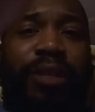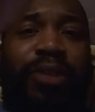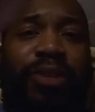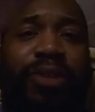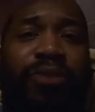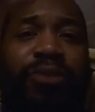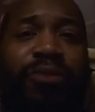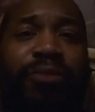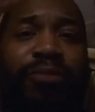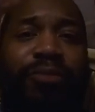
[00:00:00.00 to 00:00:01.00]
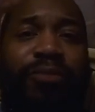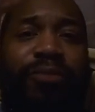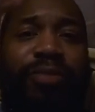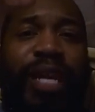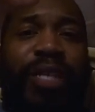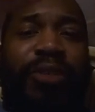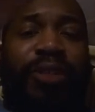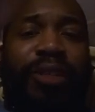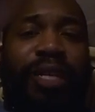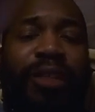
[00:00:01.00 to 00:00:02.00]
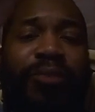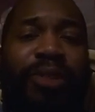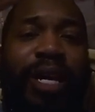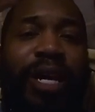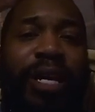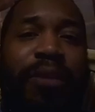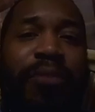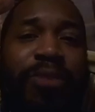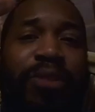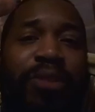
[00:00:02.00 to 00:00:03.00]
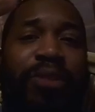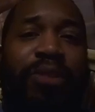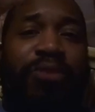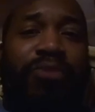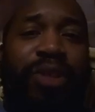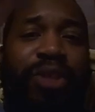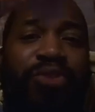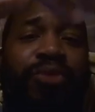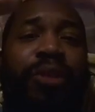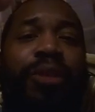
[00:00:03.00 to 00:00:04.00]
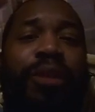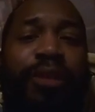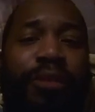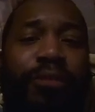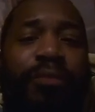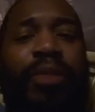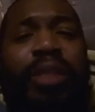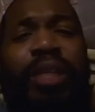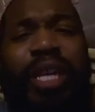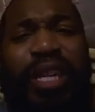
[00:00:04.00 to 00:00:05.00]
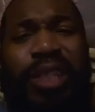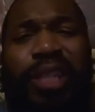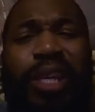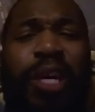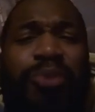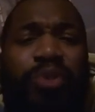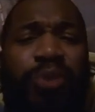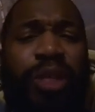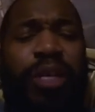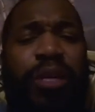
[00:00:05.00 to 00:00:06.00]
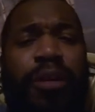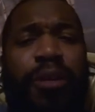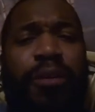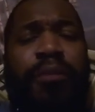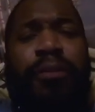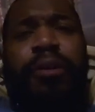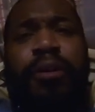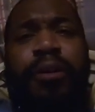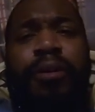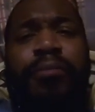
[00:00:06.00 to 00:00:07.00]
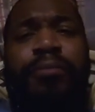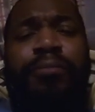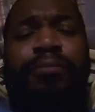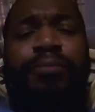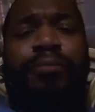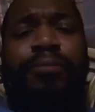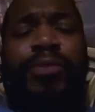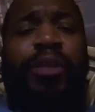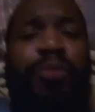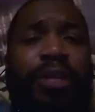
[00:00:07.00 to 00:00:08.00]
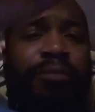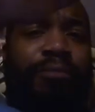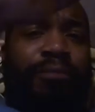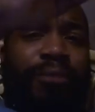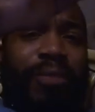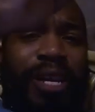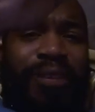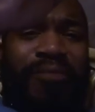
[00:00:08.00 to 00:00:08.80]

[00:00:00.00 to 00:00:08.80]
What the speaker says: So that's going to take some time to re-strengthen. It can take up to a year, but I can